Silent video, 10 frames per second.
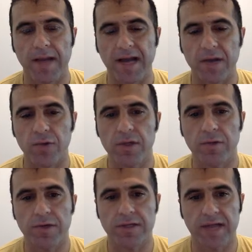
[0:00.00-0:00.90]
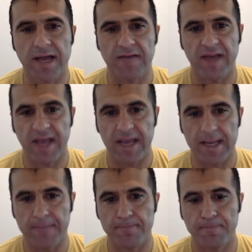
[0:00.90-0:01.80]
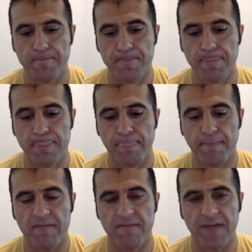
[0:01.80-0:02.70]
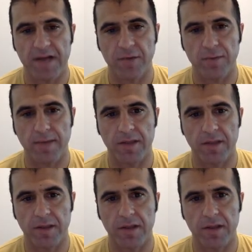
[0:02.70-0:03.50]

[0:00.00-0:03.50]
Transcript: actually going to have a factory method